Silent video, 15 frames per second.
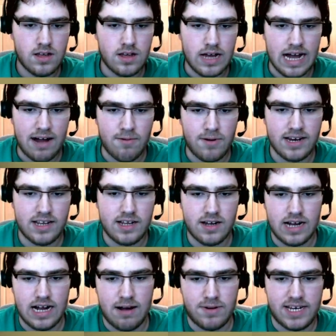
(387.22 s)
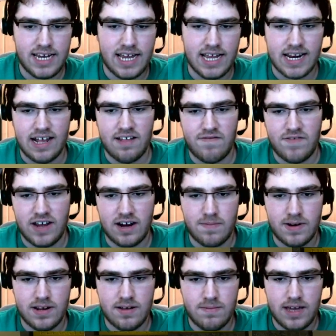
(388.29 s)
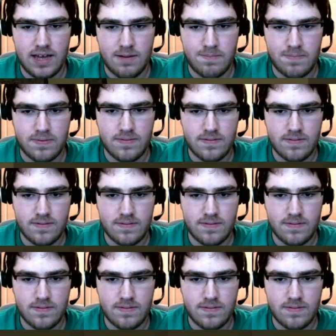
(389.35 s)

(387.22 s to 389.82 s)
I would I would take an elevator, but them hip.